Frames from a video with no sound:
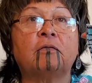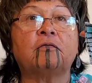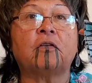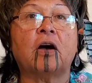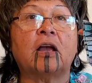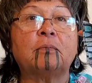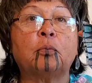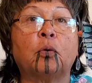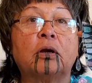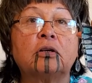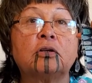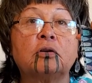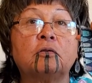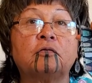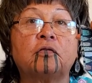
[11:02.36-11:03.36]

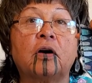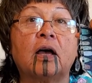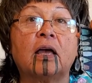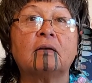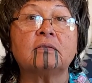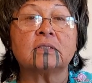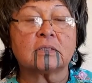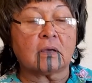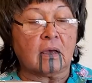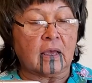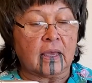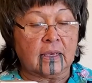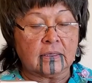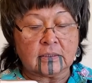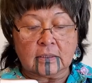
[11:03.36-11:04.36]
5.25
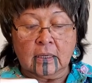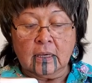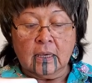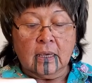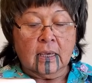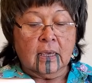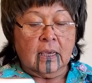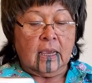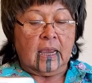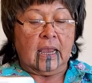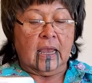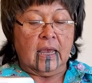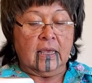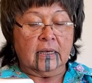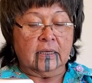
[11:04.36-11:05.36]
size,
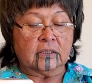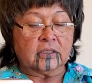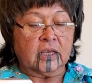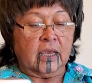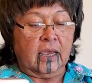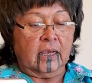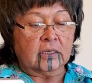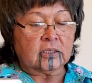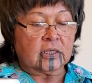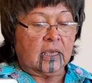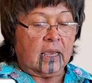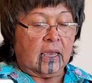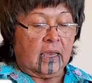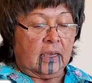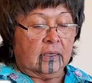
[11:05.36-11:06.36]
and it takes
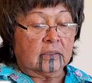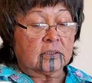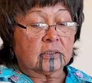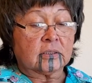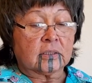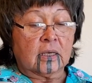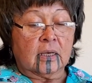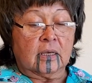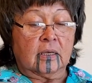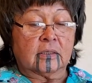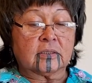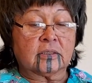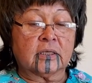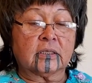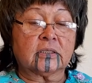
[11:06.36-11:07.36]
a
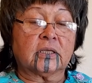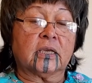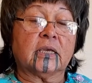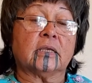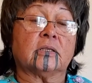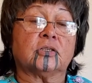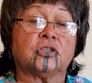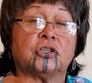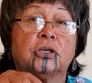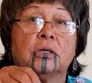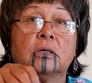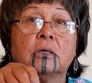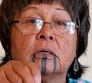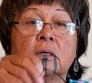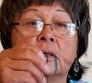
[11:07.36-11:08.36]
6-inch
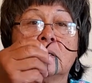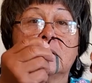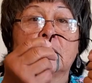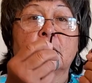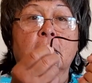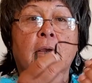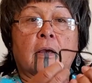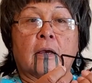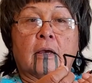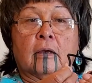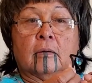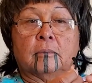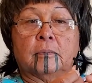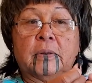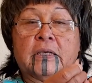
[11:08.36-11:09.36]

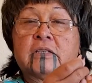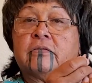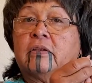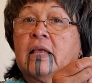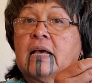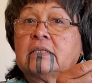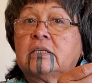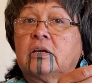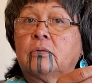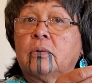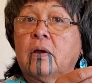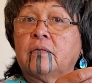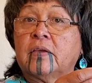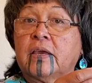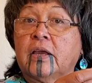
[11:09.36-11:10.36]
piece of elastic
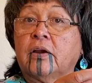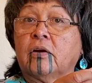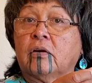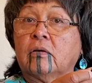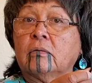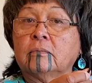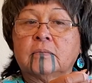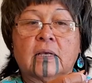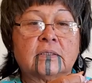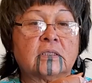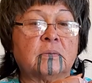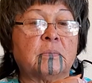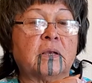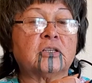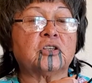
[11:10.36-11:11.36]
around the ear. That's the
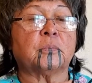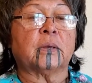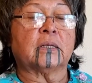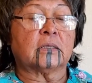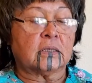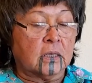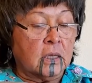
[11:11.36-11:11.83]
measurement.